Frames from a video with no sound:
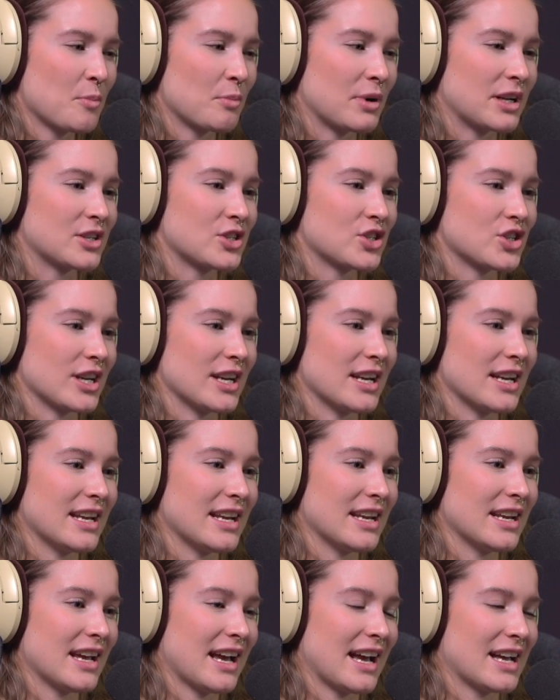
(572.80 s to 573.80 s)
But
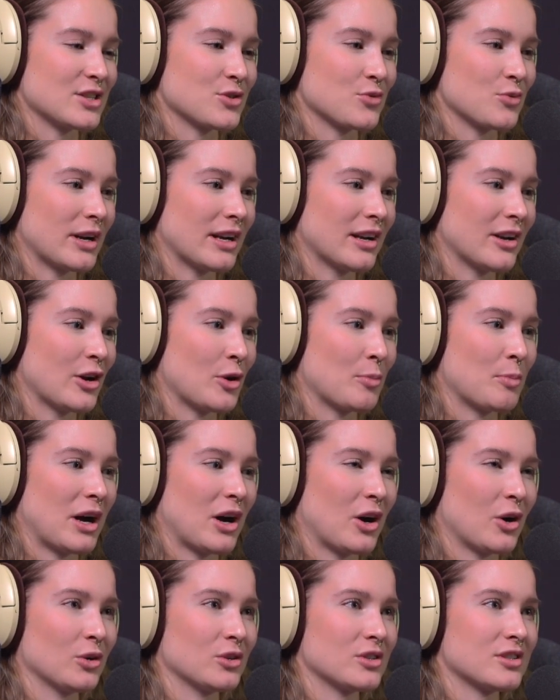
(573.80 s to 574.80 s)
she has written
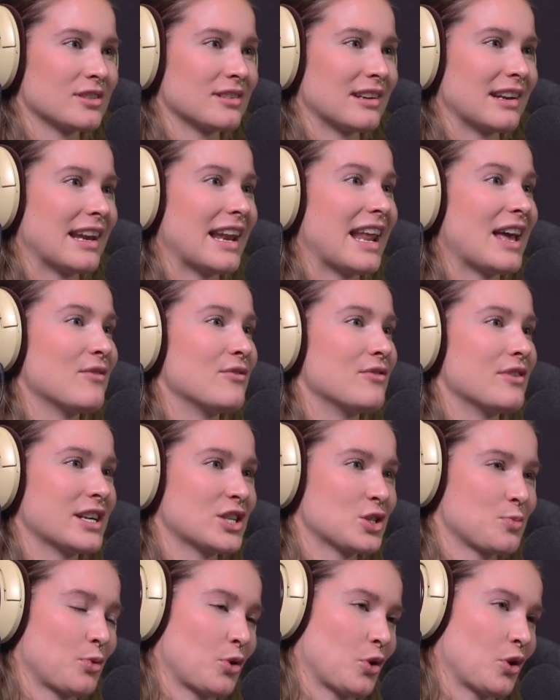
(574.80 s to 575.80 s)
about
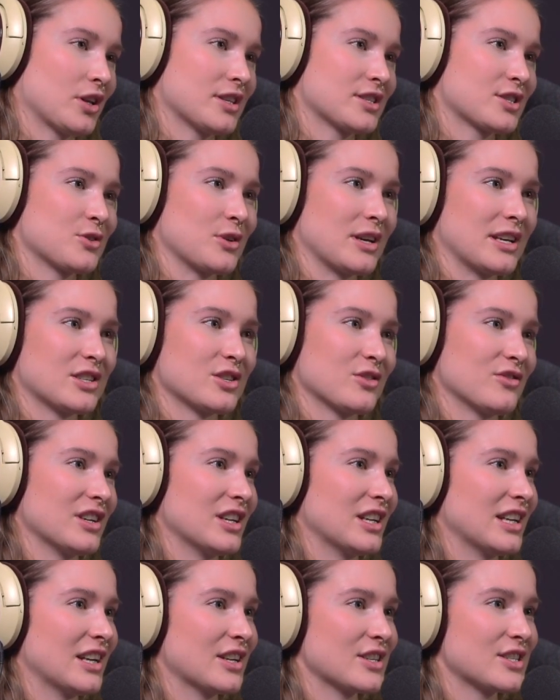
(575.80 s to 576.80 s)
leverage points to
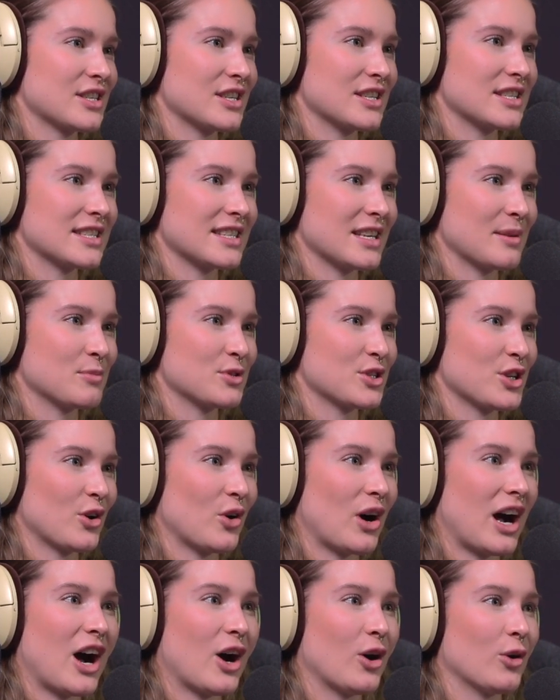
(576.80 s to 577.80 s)
intervene in a system. So
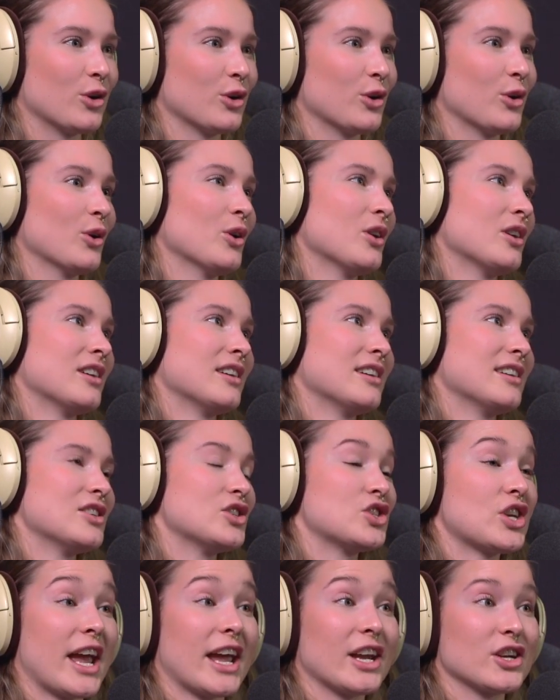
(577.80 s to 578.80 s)
how to
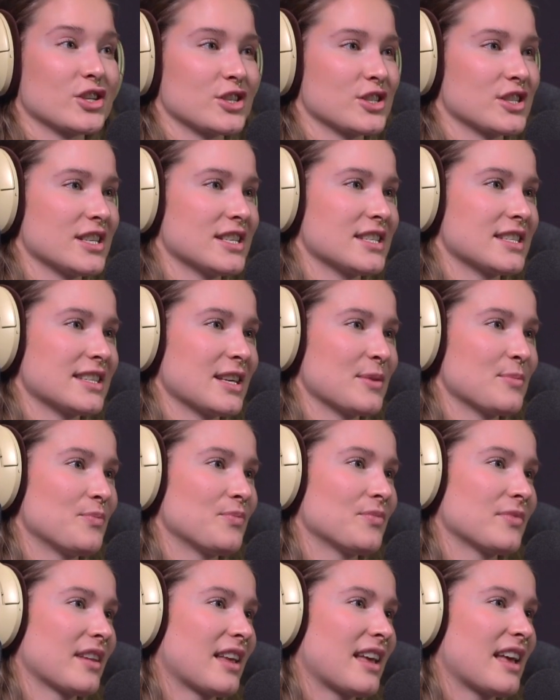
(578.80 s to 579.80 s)
change a
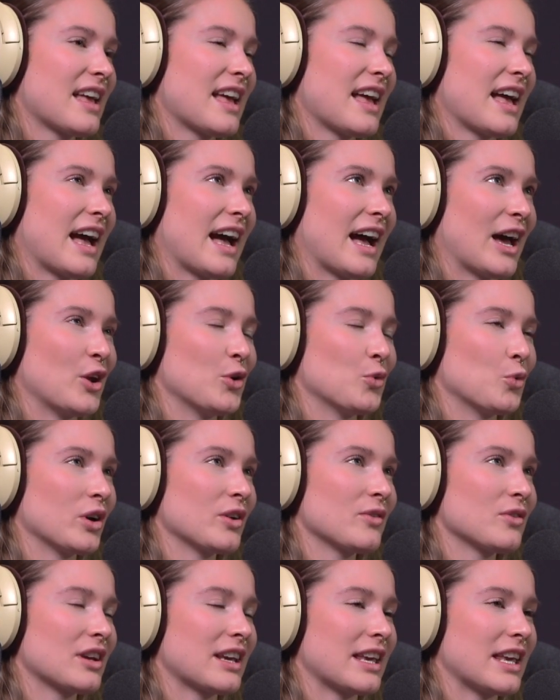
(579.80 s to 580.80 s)
system. And
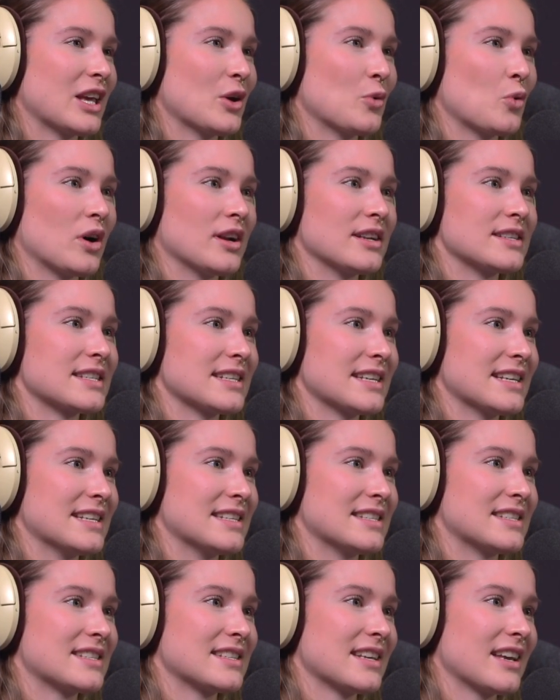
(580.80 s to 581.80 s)
one of the key ones
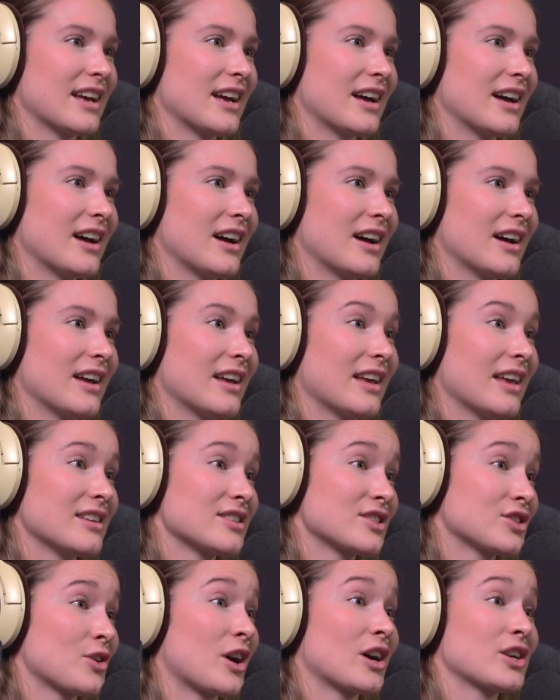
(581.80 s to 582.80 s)
is uh,
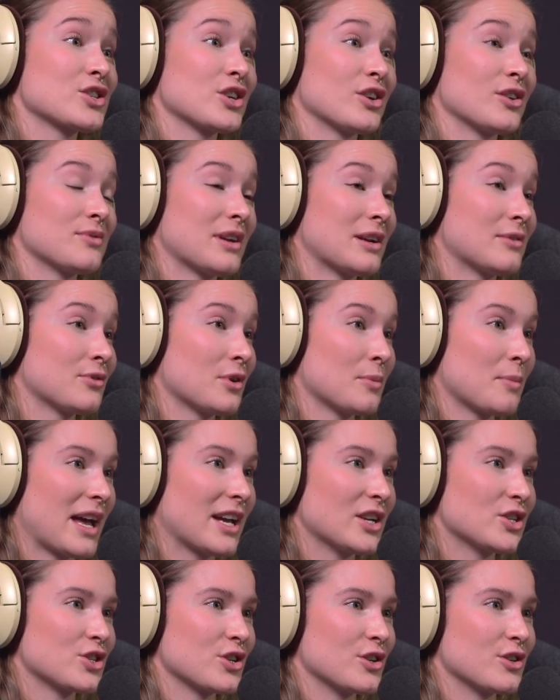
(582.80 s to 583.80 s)
structure of
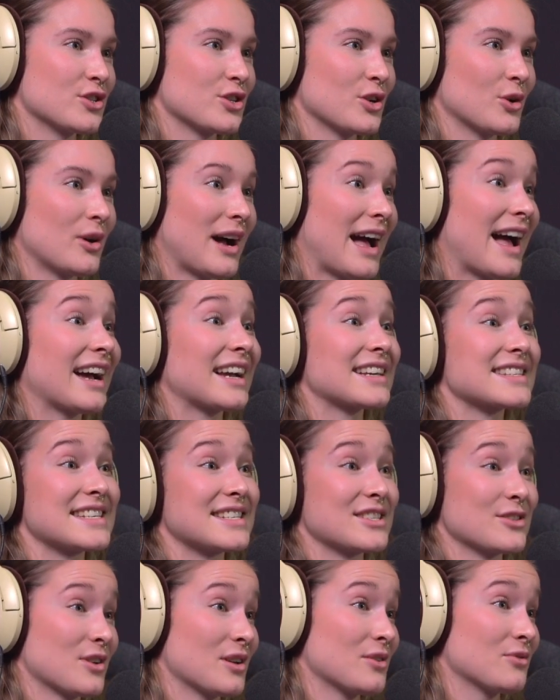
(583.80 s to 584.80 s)
information, so
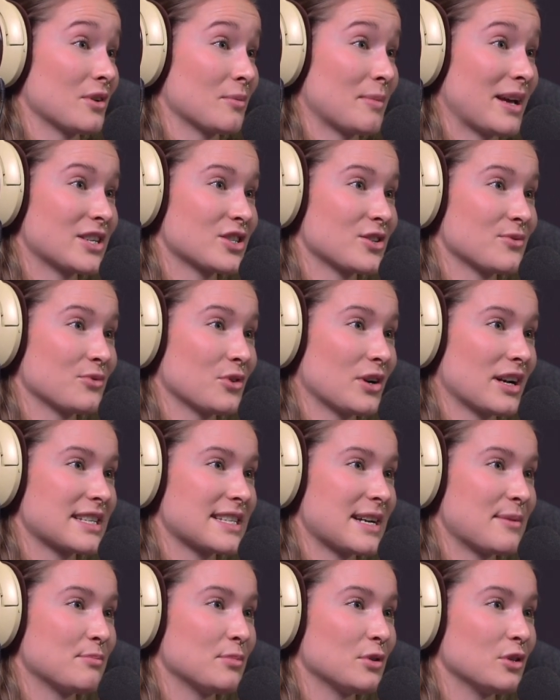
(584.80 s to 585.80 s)
access to information, for
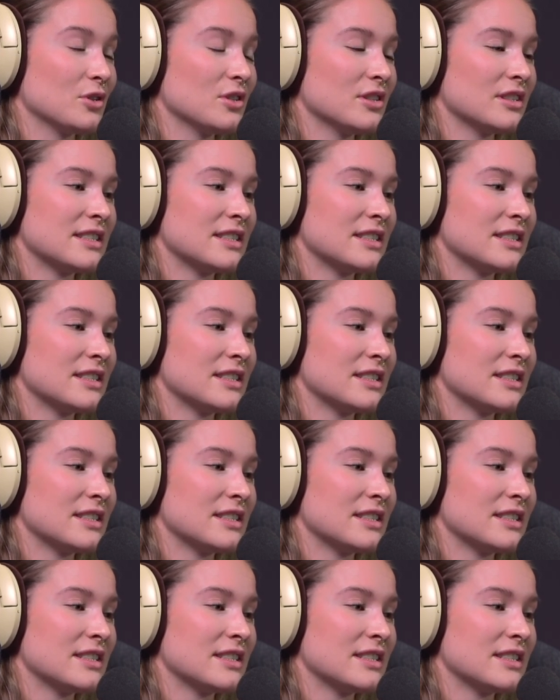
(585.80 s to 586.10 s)
example.